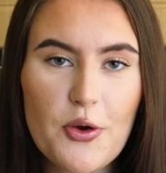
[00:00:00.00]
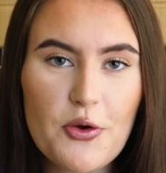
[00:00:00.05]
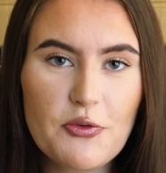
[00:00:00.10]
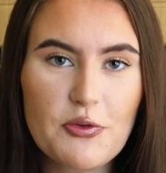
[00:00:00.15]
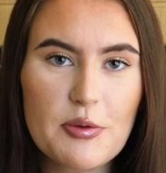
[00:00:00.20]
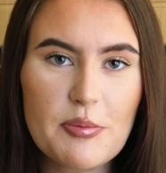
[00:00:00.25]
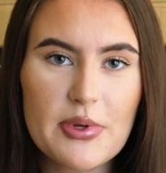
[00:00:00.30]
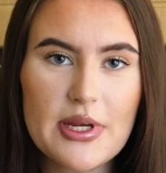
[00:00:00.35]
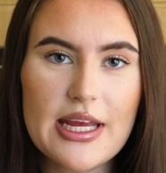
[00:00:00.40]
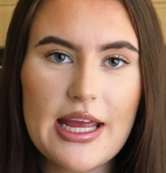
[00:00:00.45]

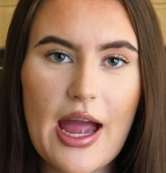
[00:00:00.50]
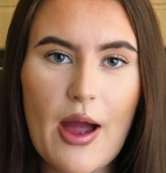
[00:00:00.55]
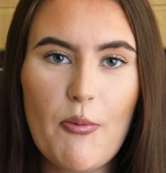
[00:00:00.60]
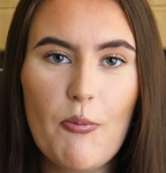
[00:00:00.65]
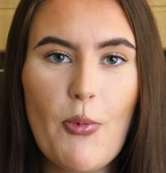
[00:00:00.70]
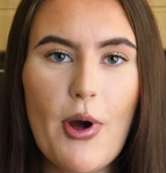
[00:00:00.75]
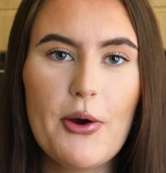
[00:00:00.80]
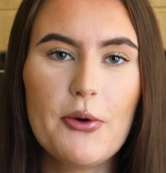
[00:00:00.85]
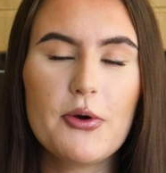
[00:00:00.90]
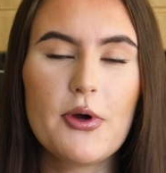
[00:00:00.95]
everybody
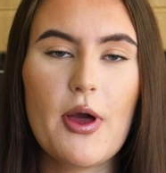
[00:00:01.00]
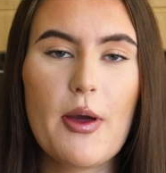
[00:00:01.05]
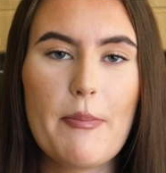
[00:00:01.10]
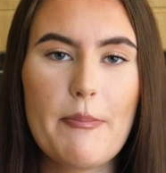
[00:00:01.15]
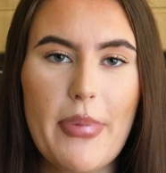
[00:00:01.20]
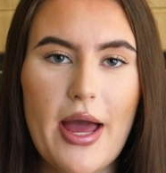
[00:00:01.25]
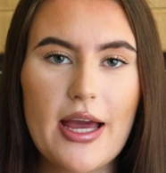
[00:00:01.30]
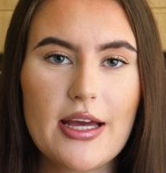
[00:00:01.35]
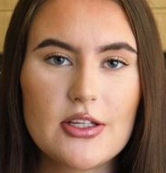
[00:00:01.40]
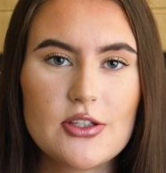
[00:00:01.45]
and
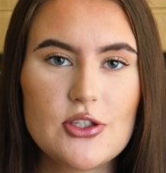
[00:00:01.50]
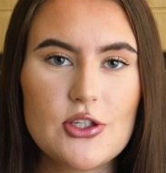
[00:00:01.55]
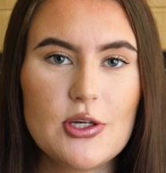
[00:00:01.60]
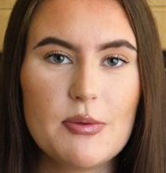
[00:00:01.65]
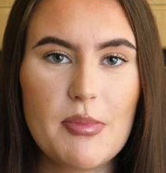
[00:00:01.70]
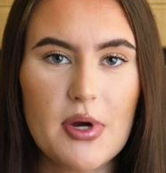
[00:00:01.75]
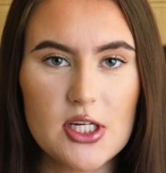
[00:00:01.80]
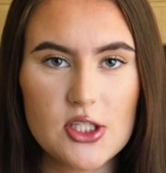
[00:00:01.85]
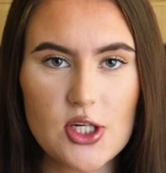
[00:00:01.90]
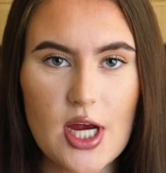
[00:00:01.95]
welcome back to
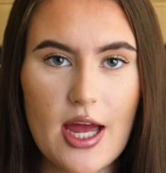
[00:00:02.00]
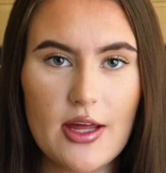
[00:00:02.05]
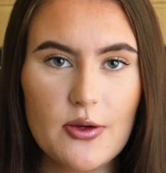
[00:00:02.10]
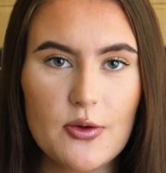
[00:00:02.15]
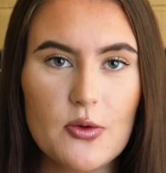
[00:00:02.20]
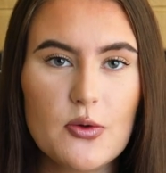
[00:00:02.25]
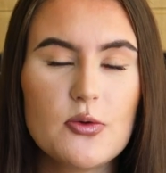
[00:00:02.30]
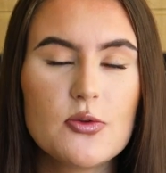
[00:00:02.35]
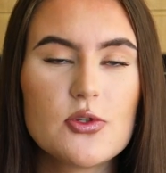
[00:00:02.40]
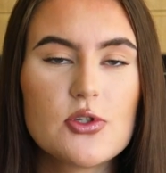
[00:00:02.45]
my
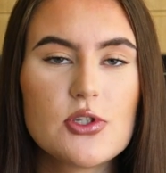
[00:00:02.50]
channel.